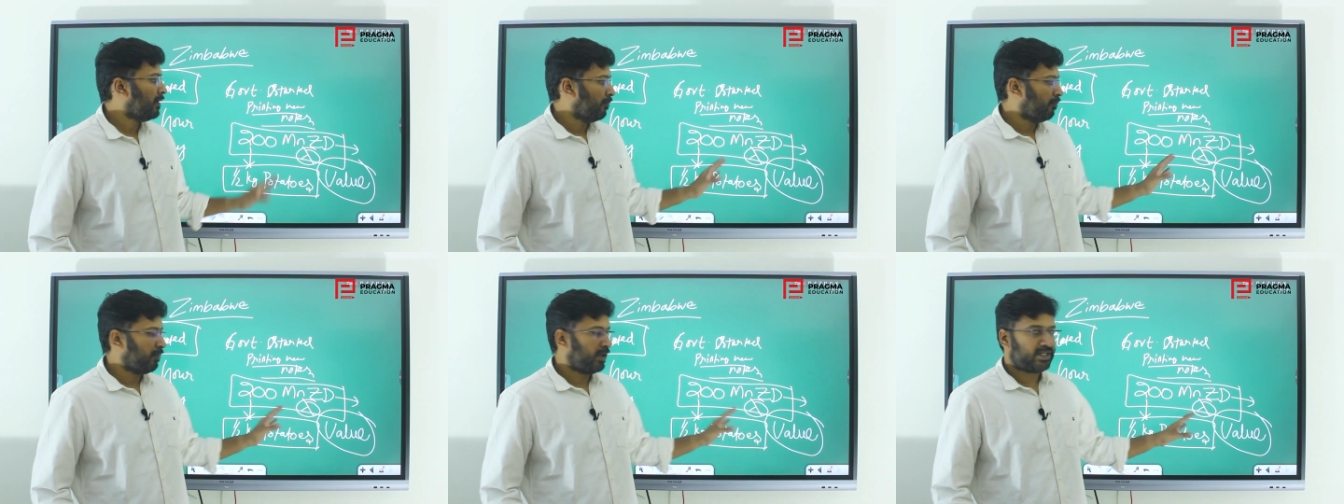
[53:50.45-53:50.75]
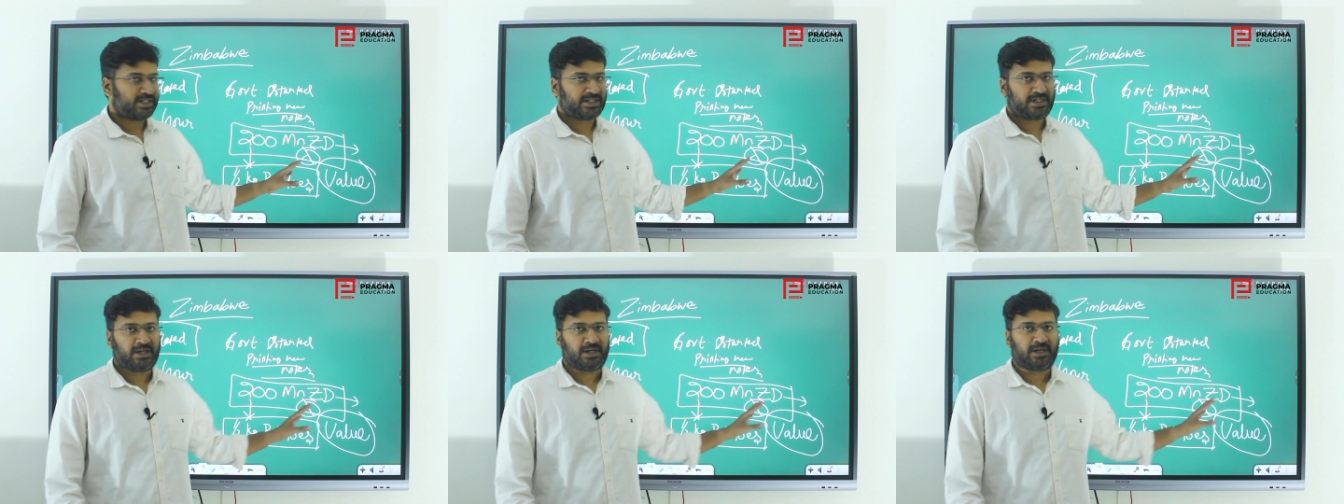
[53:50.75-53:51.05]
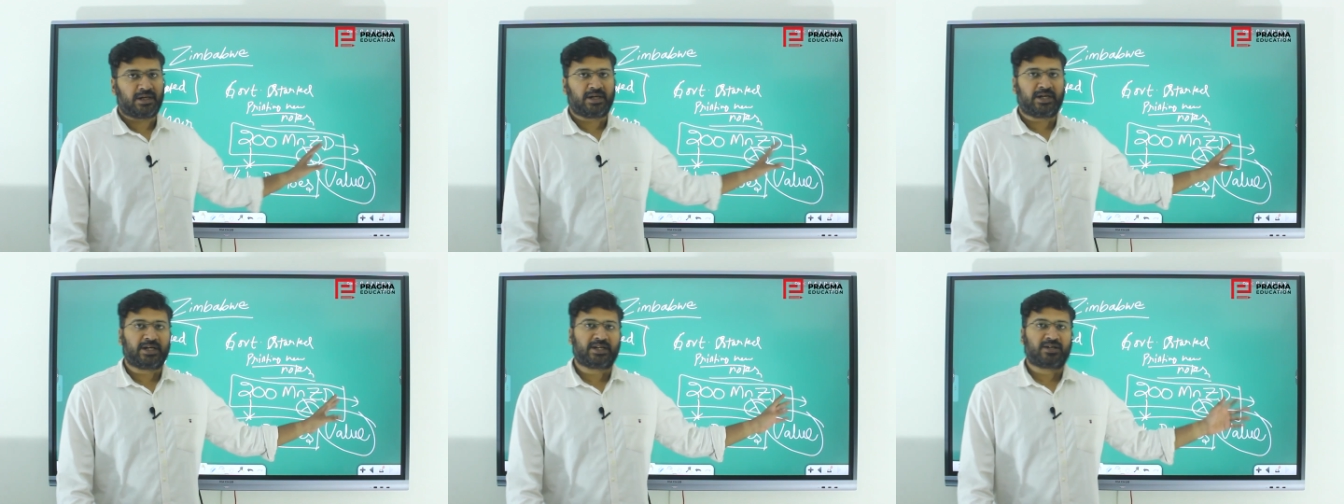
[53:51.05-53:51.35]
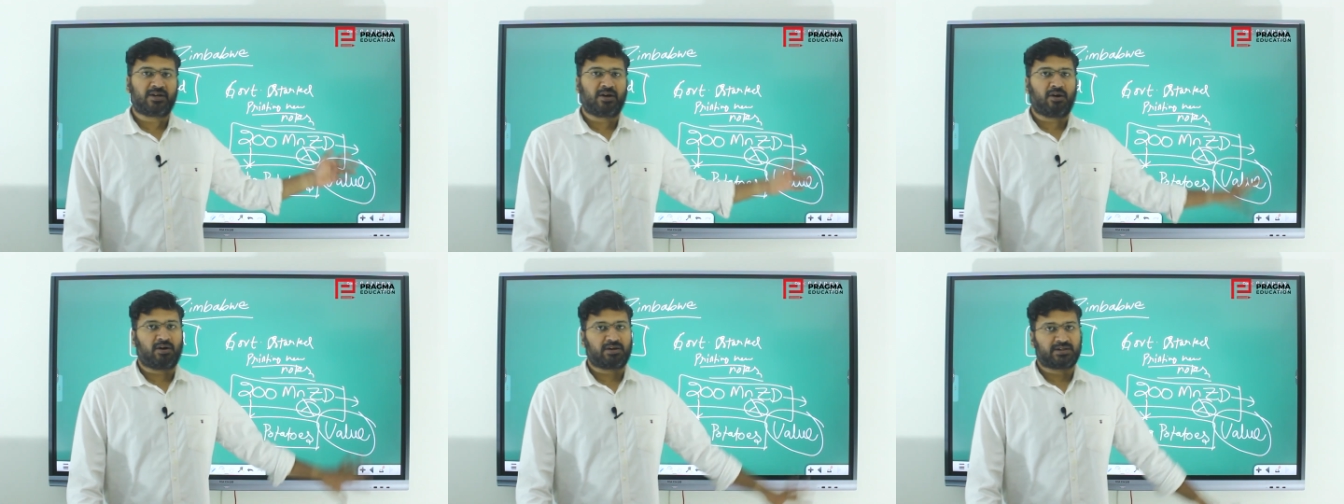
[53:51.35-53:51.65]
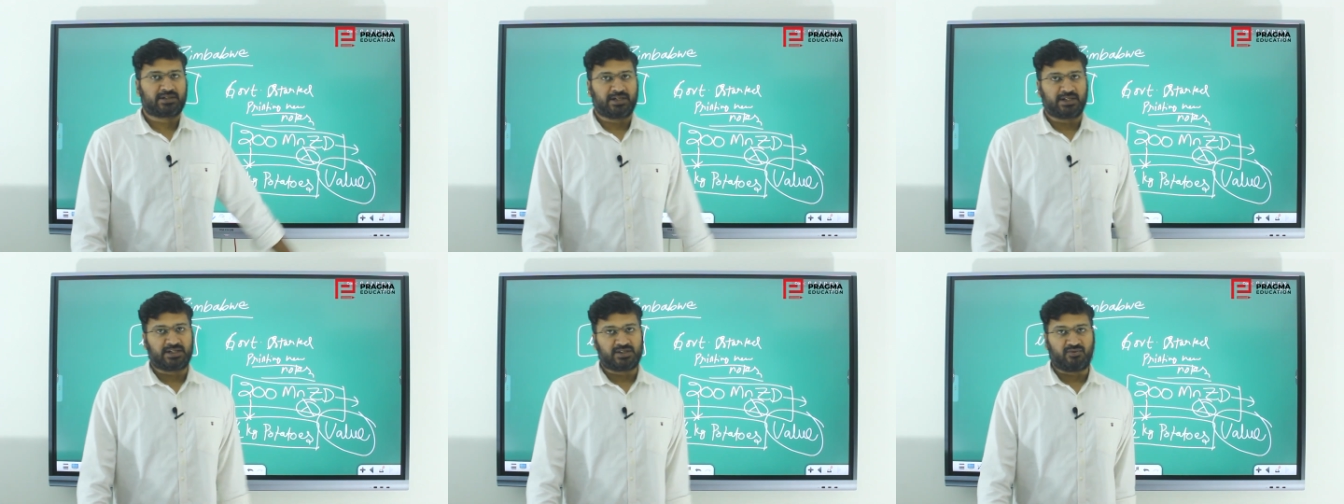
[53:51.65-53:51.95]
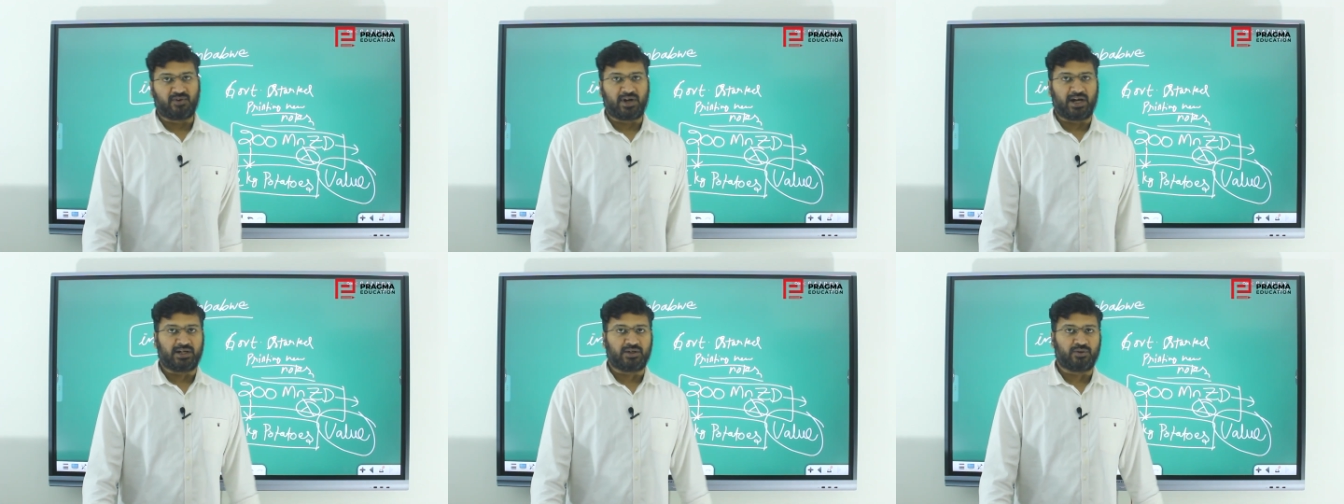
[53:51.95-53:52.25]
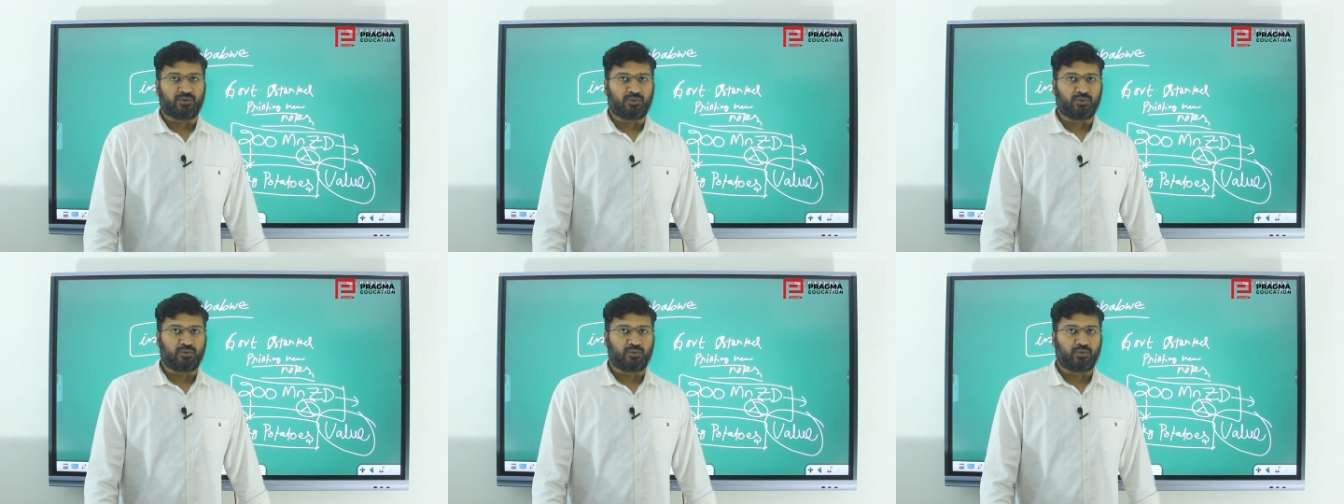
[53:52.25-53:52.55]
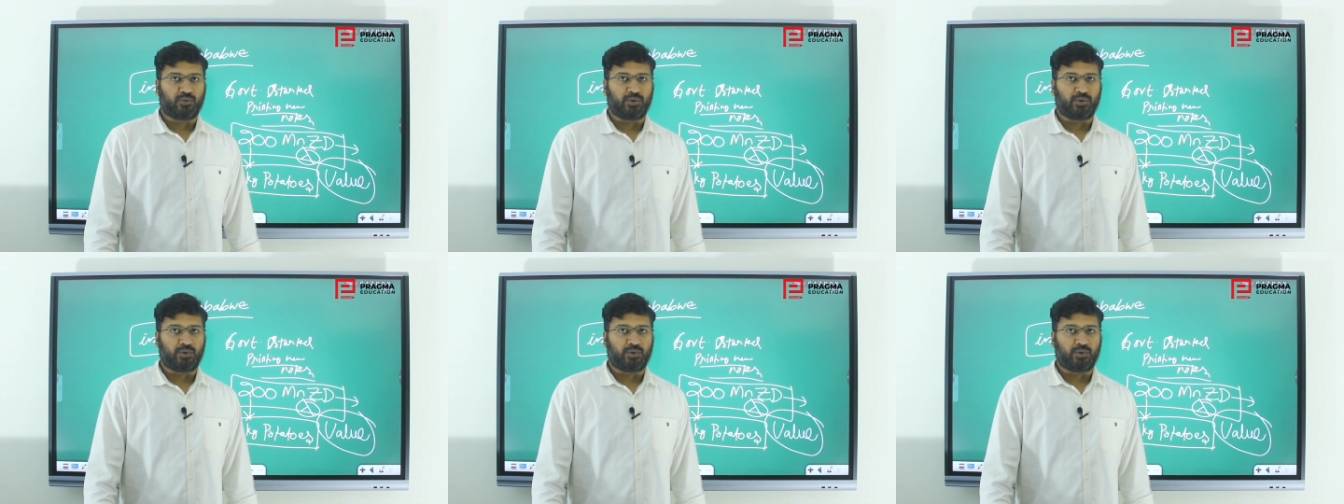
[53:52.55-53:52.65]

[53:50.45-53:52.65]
But still it lost its value.